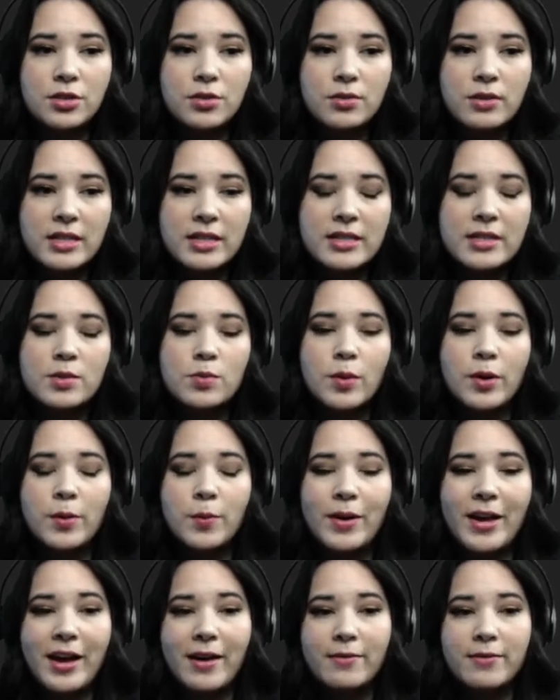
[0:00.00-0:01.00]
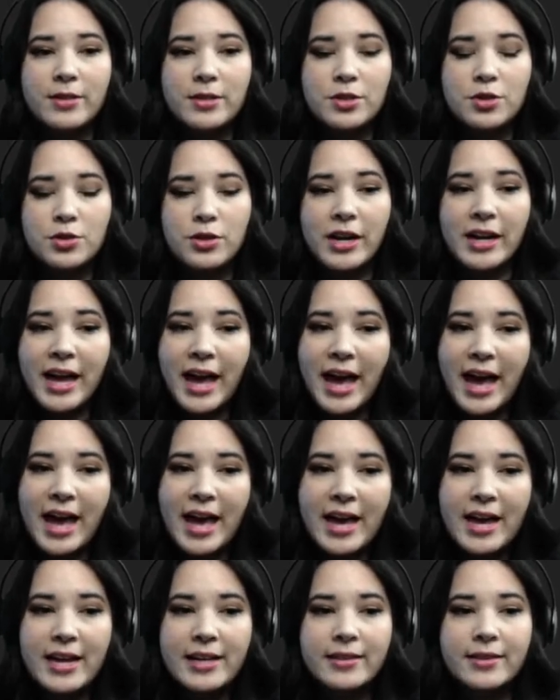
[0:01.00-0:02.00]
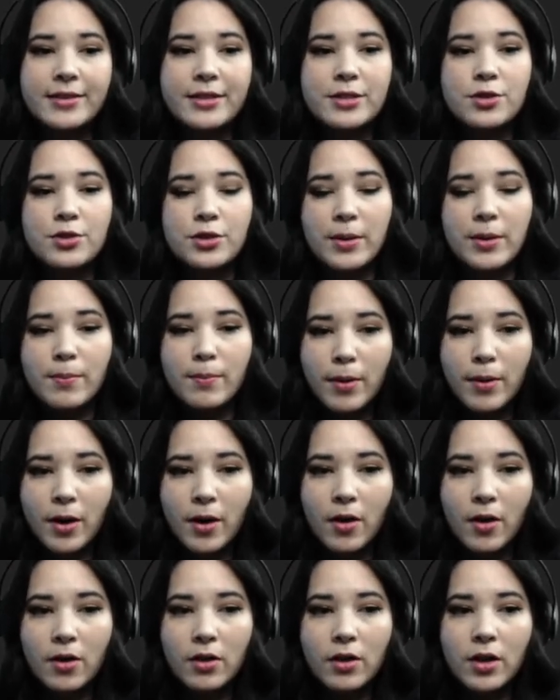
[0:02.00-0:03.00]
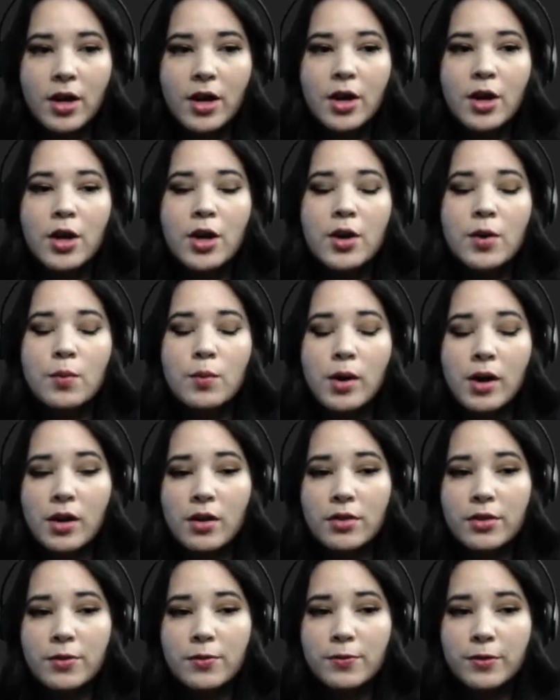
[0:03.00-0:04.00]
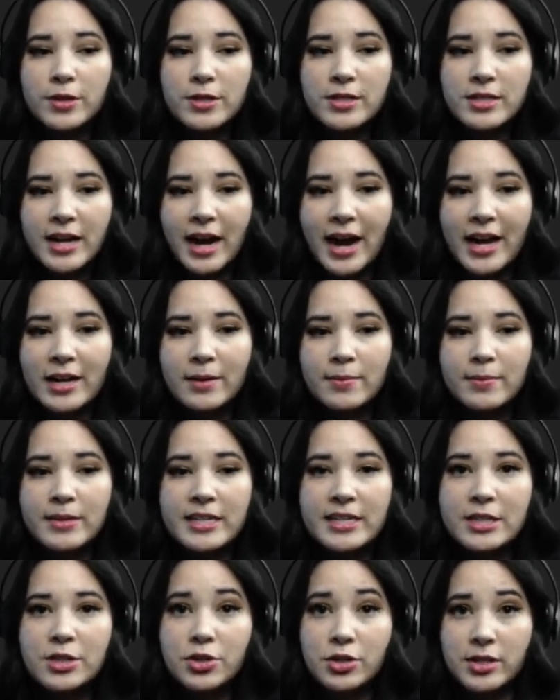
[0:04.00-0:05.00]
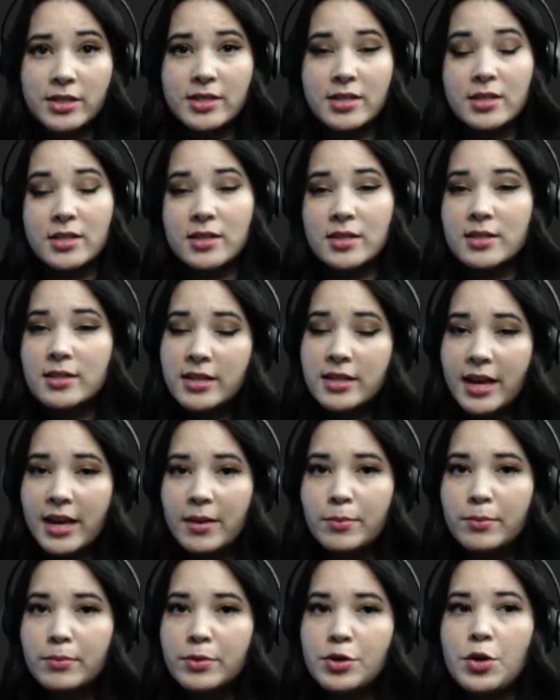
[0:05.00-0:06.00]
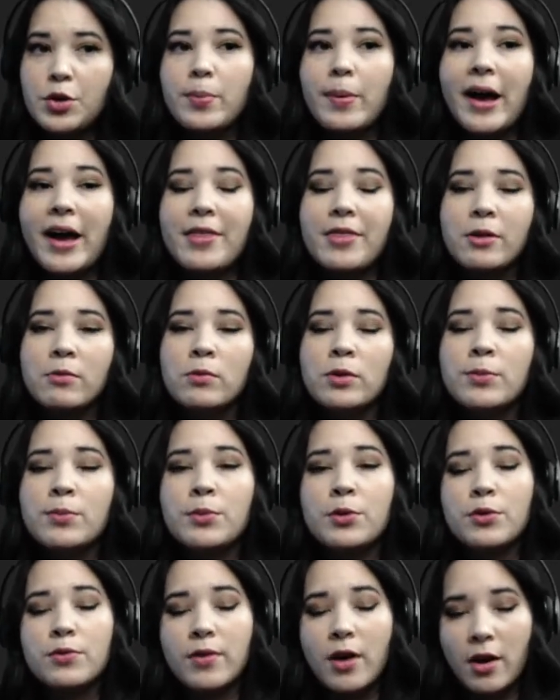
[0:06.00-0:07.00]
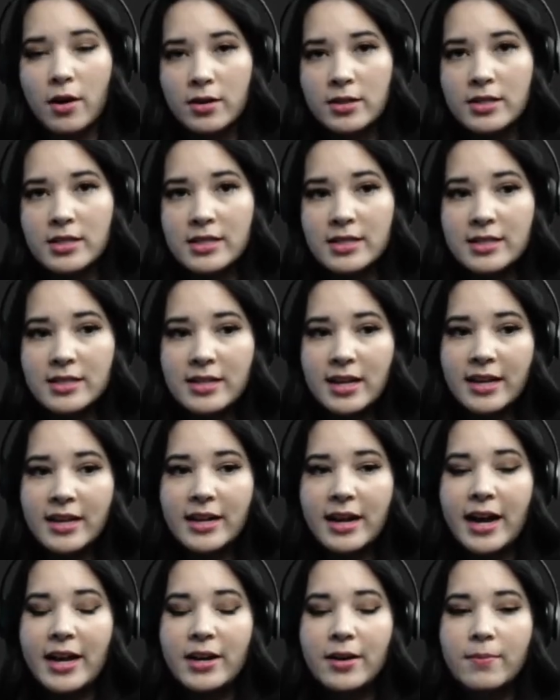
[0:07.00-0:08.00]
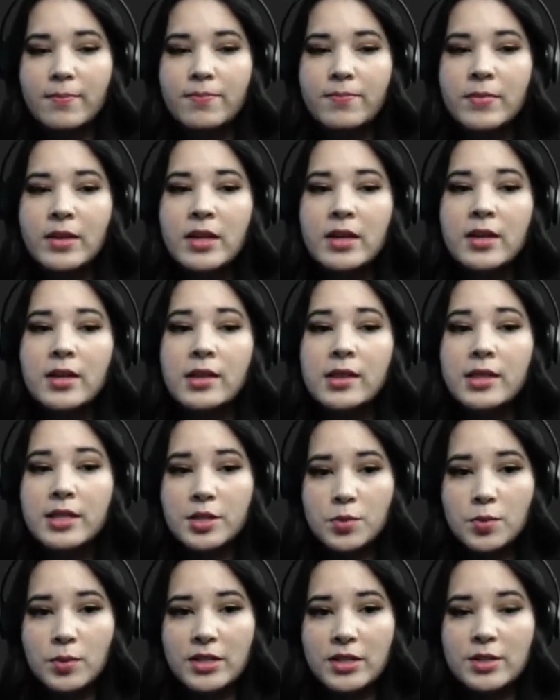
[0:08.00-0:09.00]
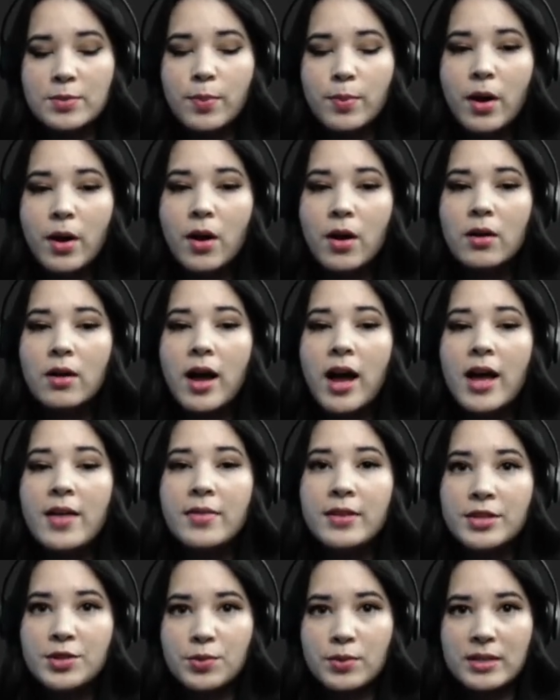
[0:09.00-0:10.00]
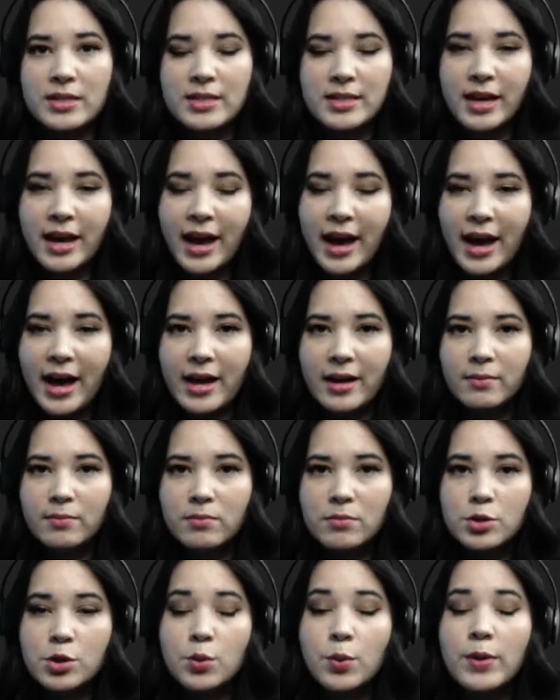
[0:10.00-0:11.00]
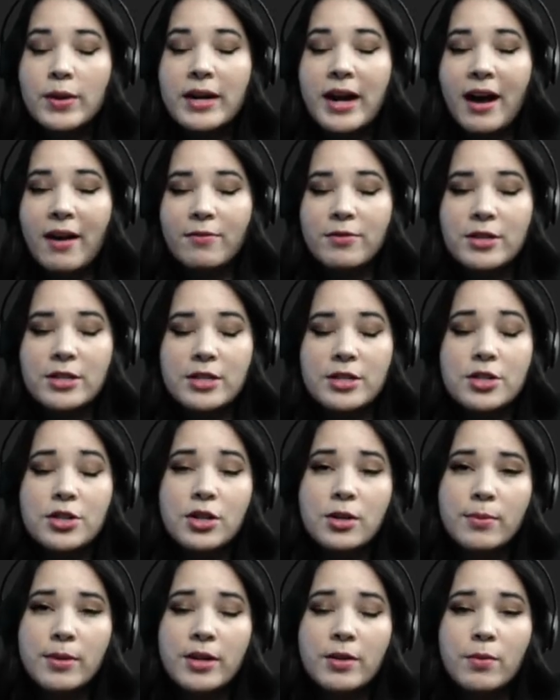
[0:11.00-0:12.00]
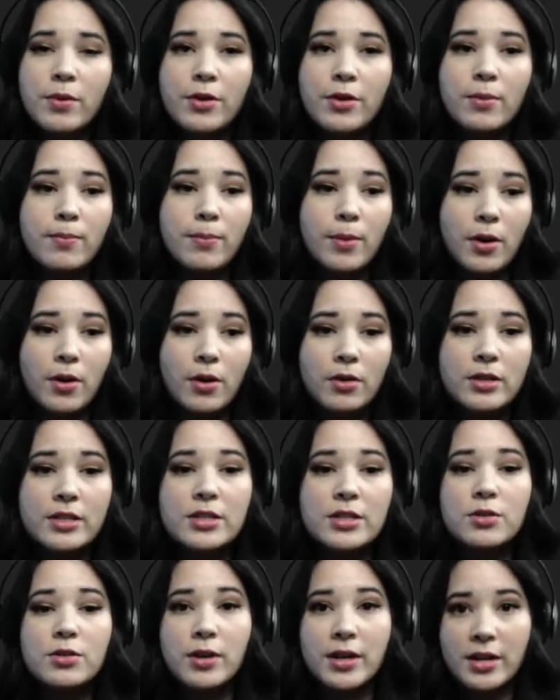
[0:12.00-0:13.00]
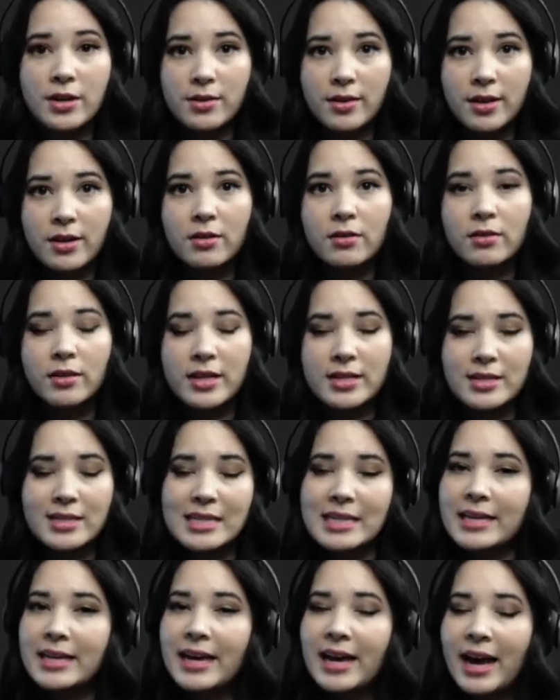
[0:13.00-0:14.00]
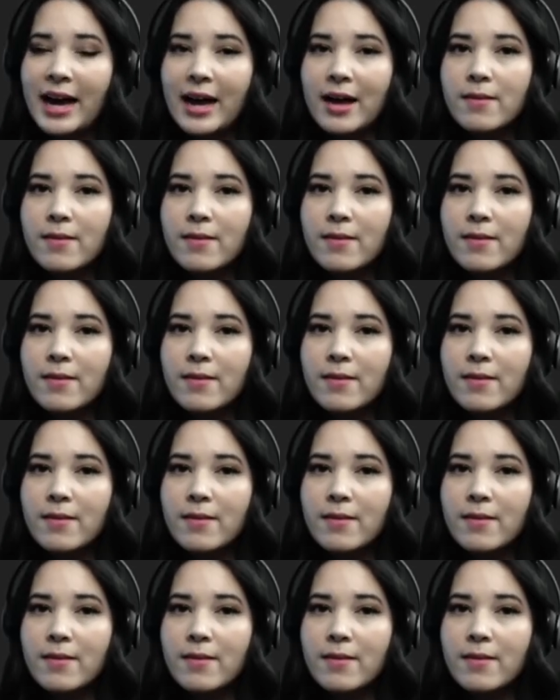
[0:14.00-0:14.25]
lists where we have the string A and then the string ball, well, the first item in each list is the same, so Python would move on to the second item. This one is ball and this one is cat, so we would have to determine whether ball is greater than or less than cat.